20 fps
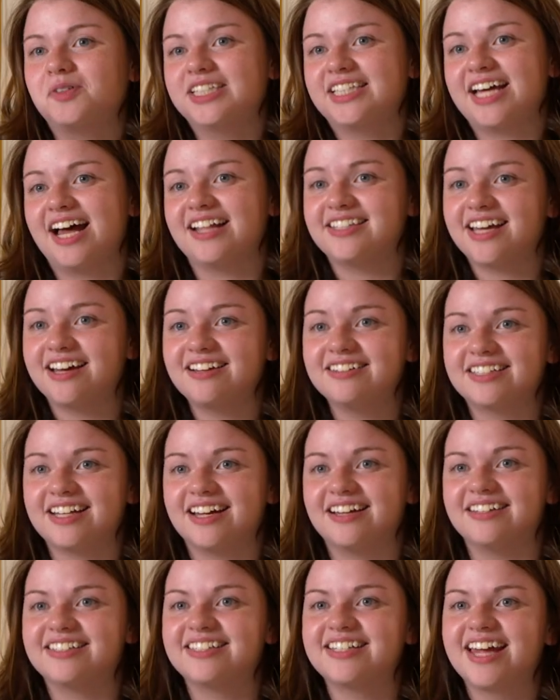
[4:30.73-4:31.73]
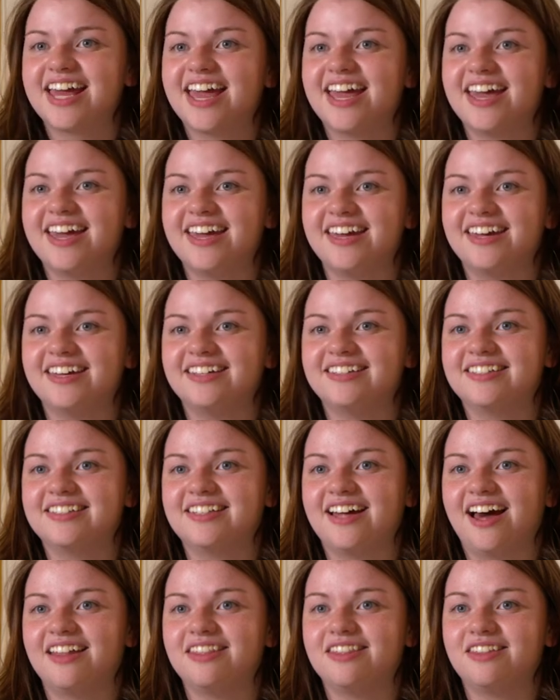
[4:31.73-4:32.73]
what that tells us is
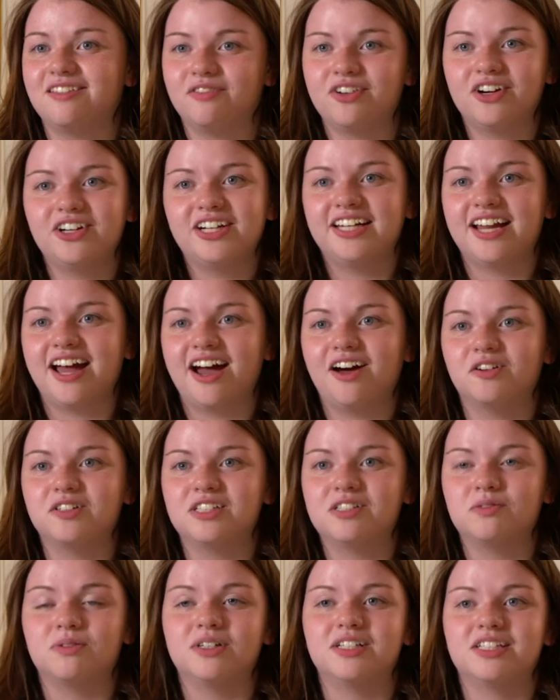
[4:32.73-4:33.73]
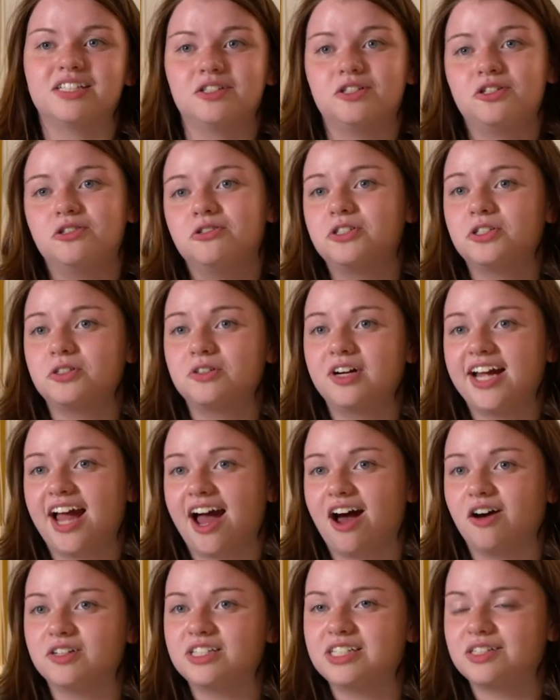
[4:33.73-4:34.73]
that the Vernon house was a two-story
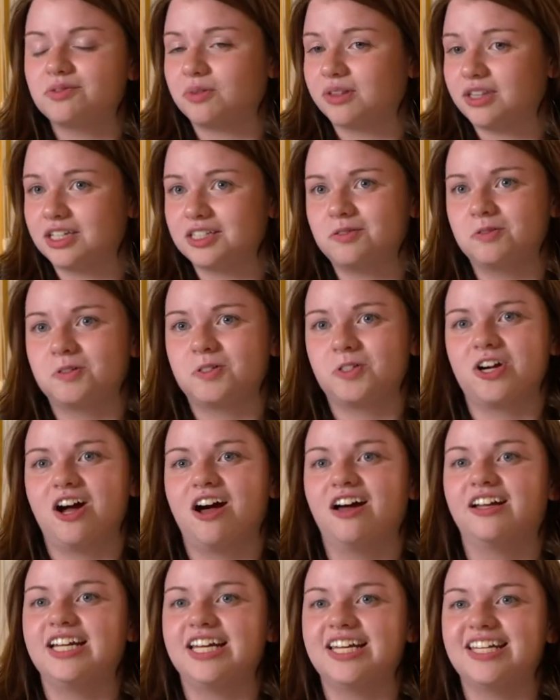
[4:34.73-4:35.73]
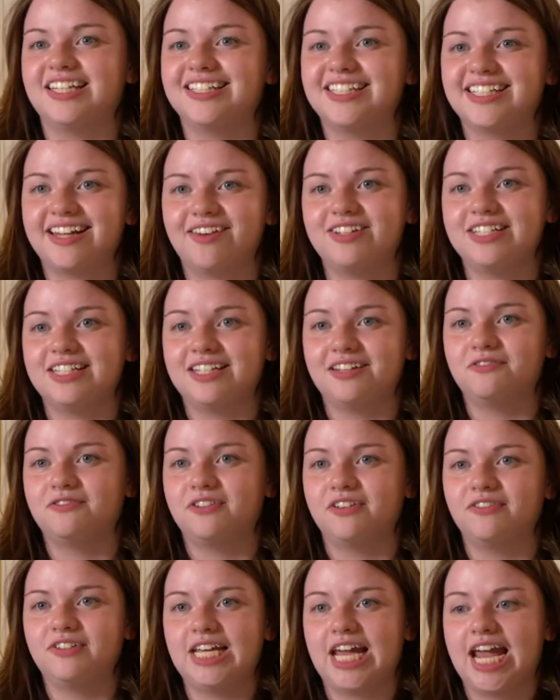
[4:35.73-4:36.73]
house when this was drawn in
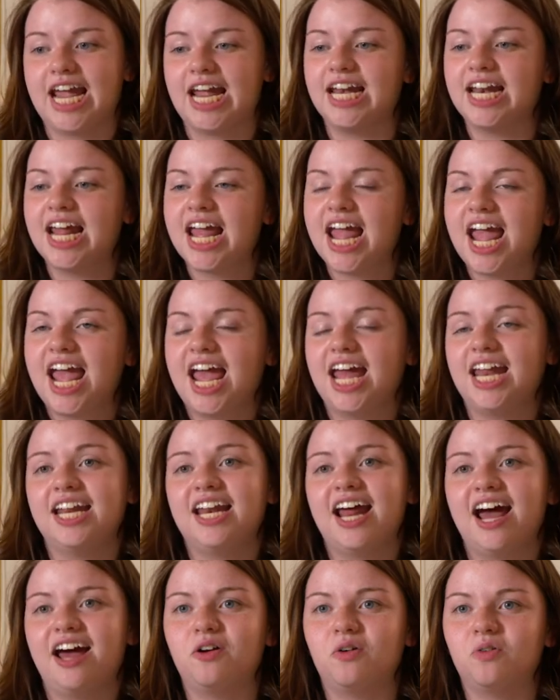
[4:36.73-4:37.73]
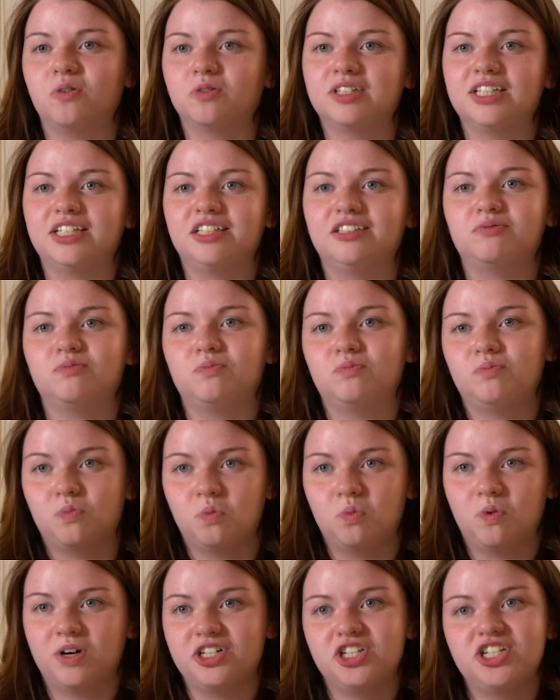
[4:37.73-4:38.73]
1758, and it had only
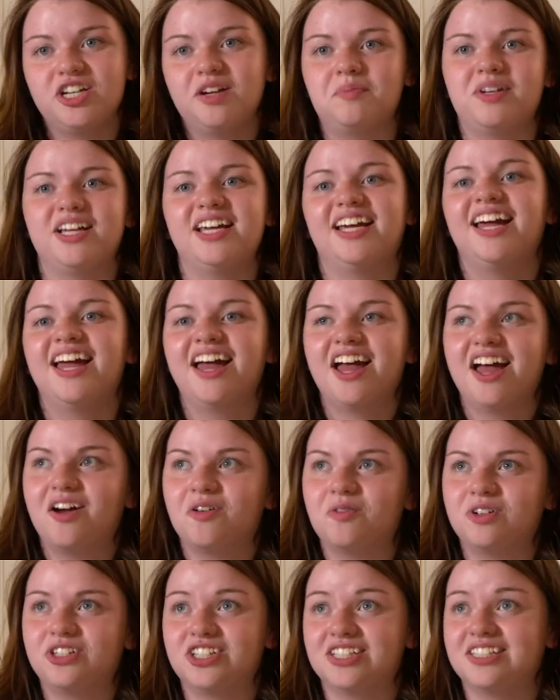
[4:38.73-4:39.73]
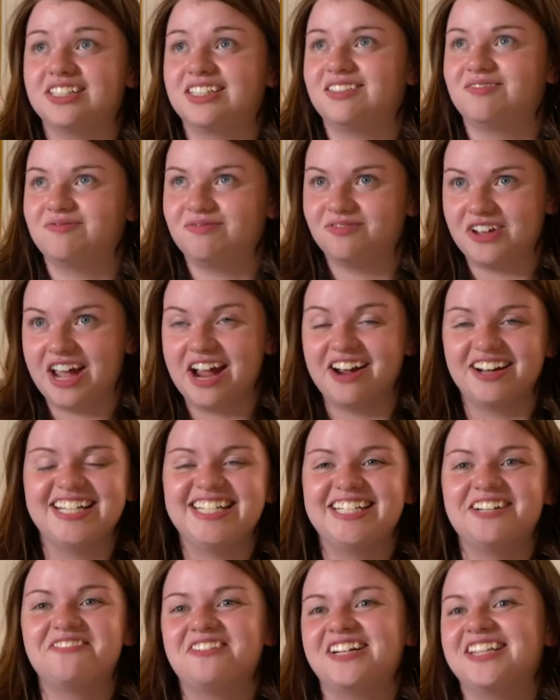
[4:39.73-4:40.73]
one chimney, which is very
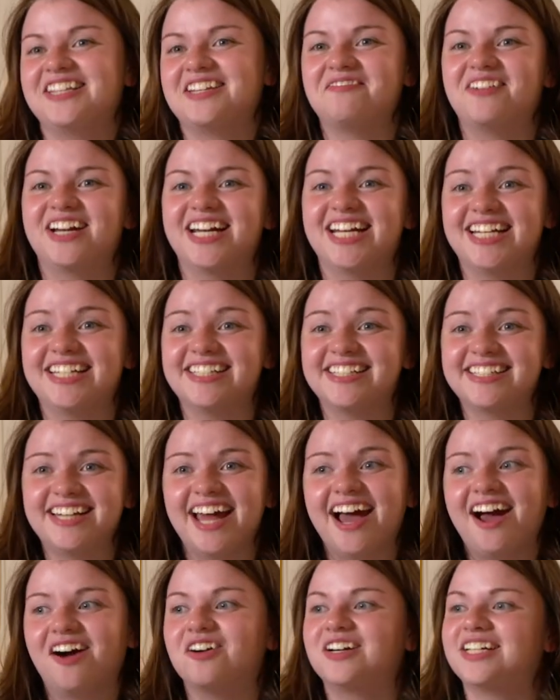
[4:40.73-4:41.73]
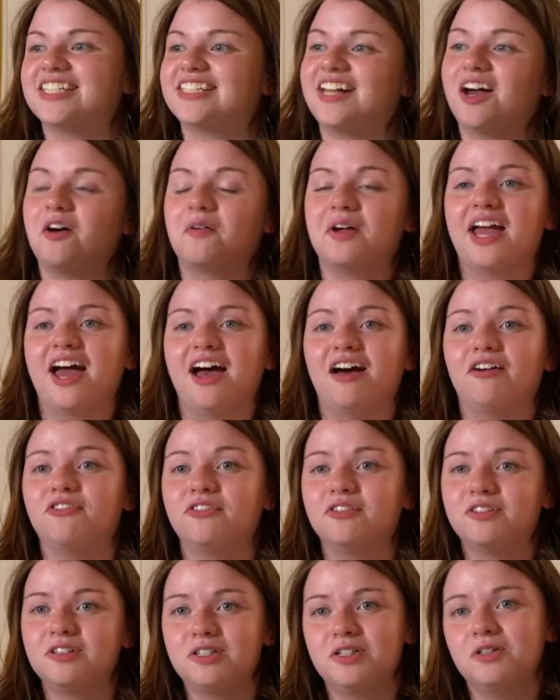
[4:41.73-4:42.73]
different than what it is now, because now we
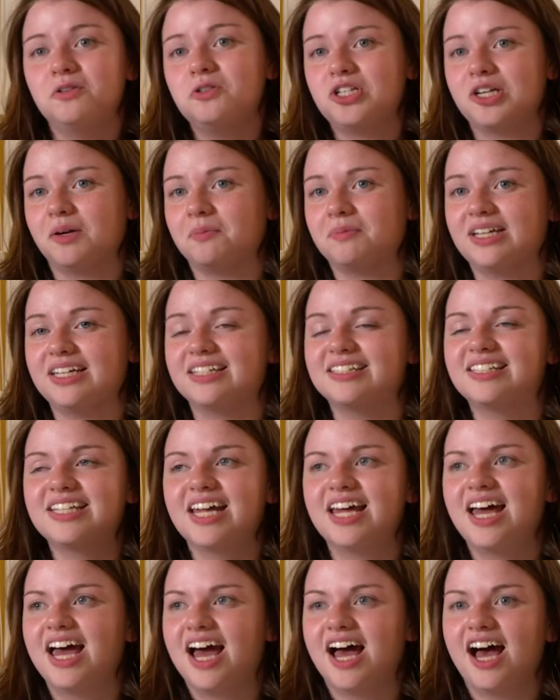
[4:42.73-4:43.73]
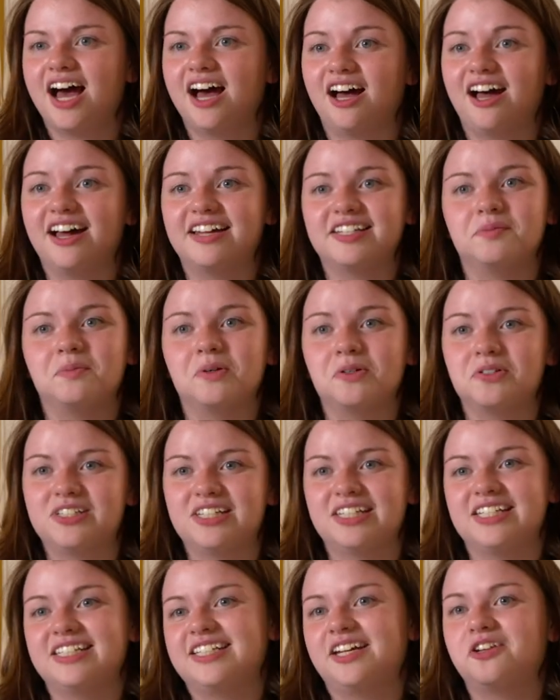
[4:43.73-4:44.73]
have two chimneys, uh, as opposed
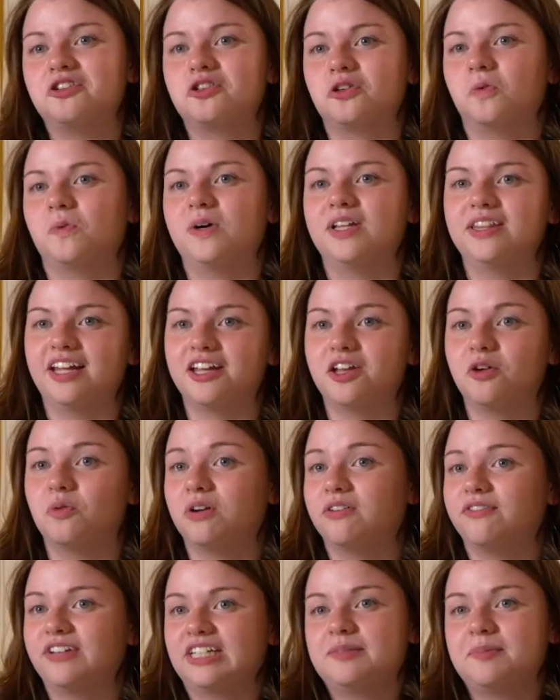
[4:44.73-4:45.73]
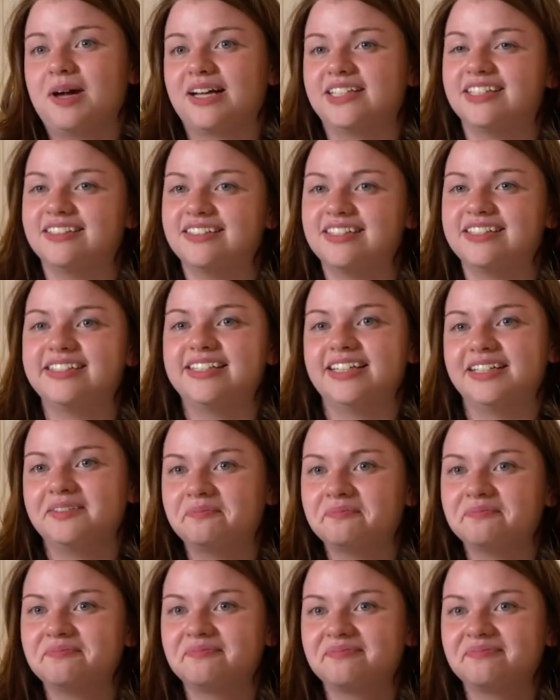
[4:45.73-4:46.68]
to the central one that you would have expected to see.